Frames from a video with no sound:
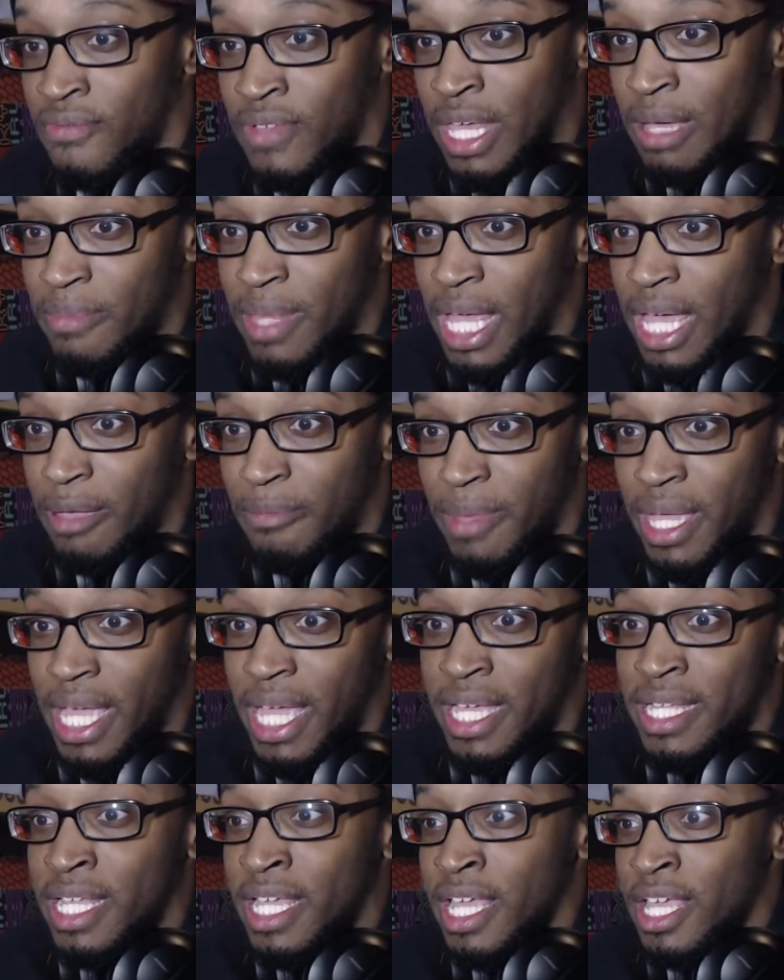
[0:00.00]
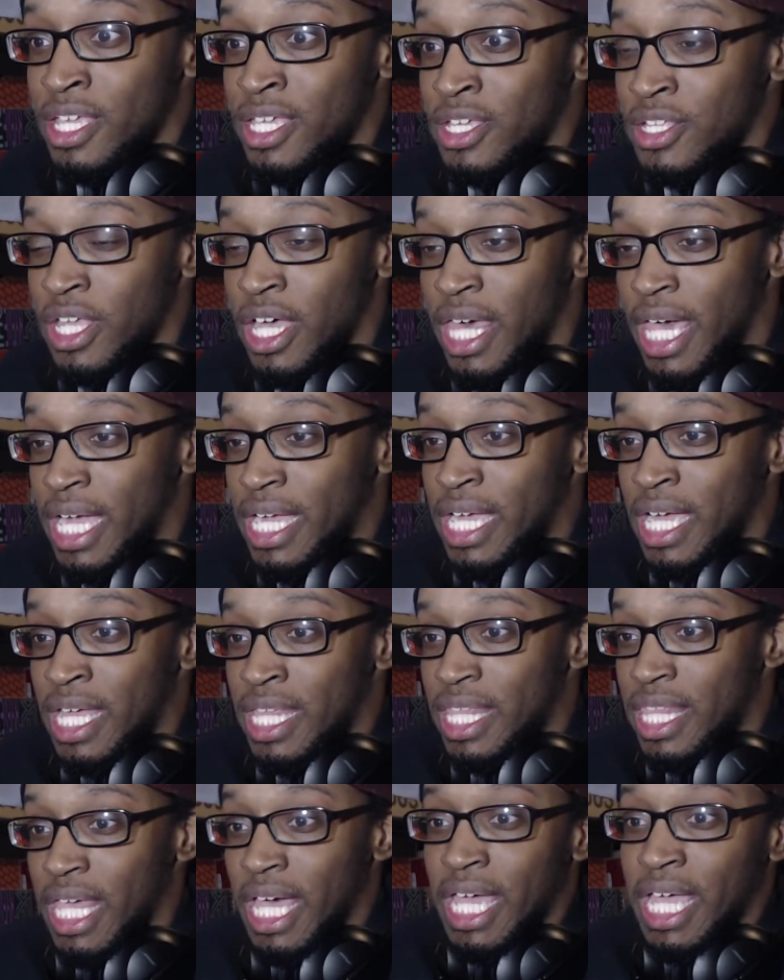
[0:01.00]
And I'm like, man, you know, that
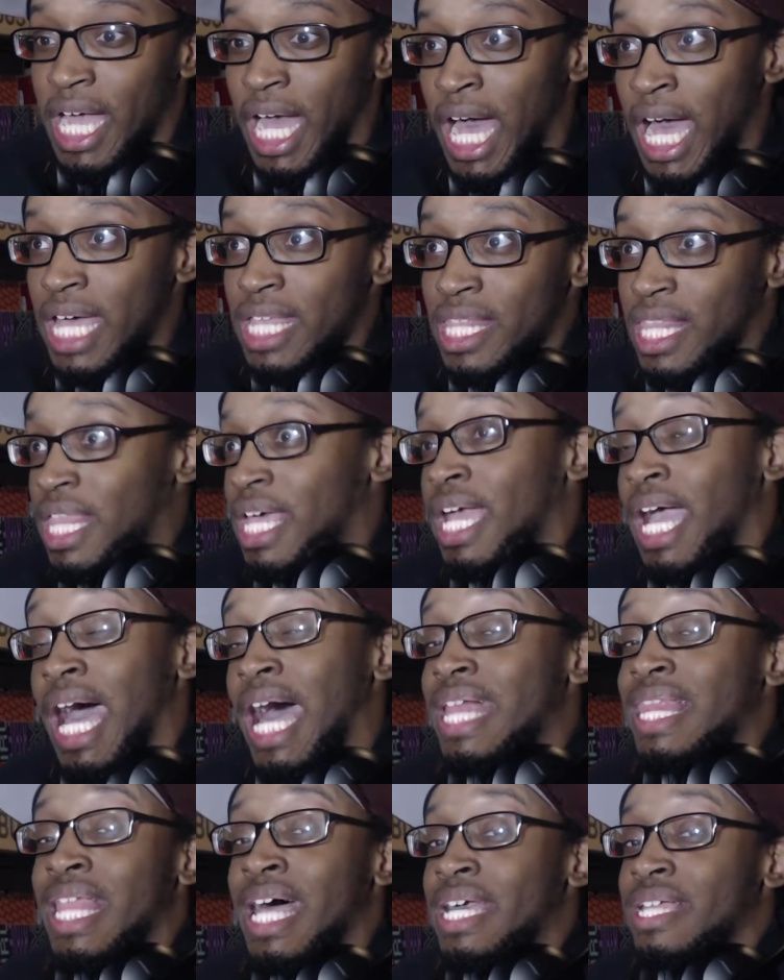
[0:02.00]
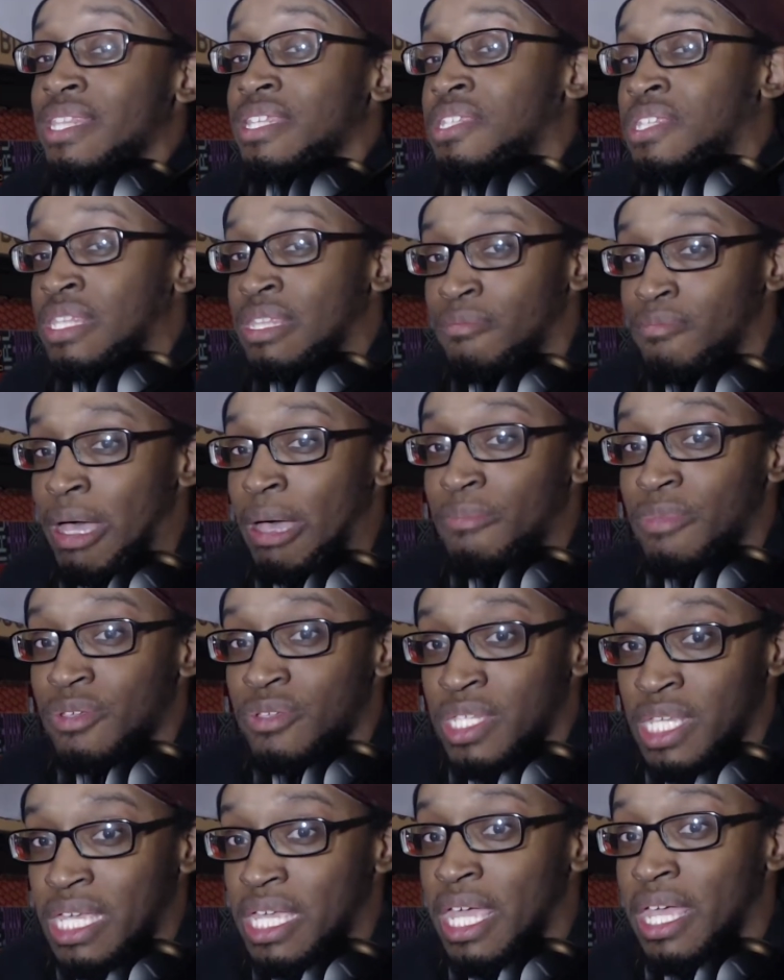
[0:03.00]
kind of like, I like listening to my
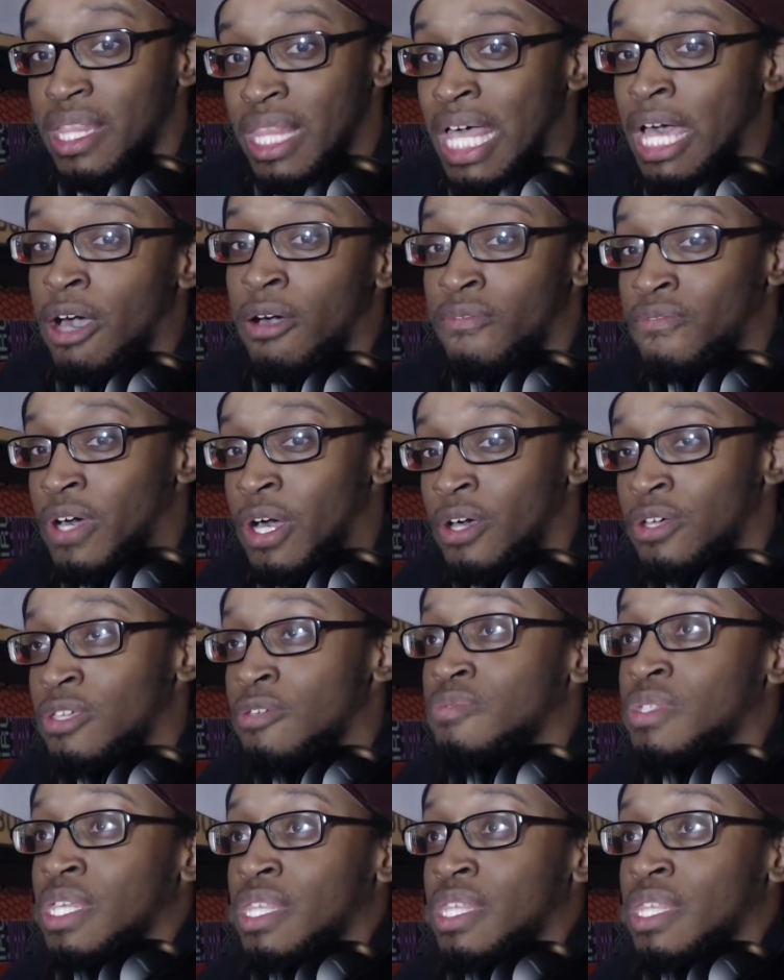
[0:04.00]
music at loud volumes.